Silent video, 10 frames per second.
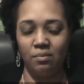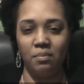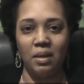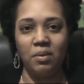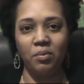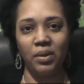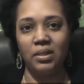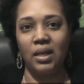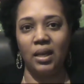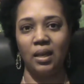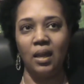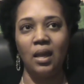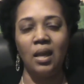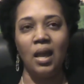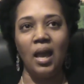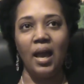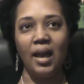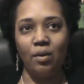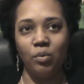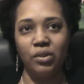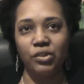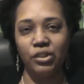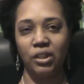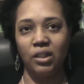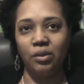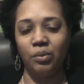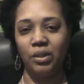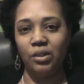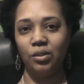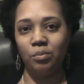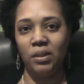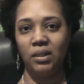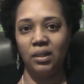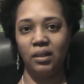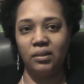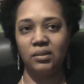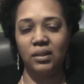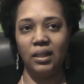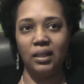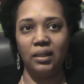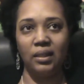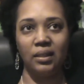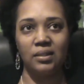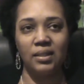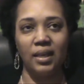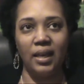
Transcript: Maybe one day I will share it with you because it is